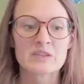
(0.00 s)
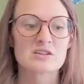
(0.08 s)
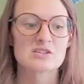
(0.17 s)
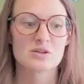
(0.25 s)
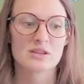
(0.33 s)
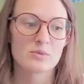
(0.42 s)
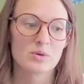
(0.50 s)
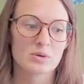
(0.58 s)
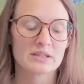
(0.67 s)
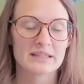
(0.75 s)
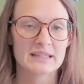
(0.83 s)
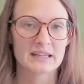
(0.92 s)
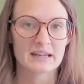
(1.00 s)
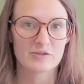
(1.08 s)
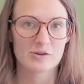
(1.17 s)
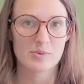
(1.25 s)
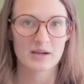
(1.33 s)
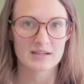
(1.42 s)
So they won't clean it if
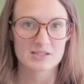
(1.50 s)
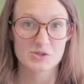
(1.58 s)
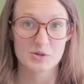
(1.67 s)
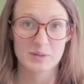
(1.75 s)
you bring it to a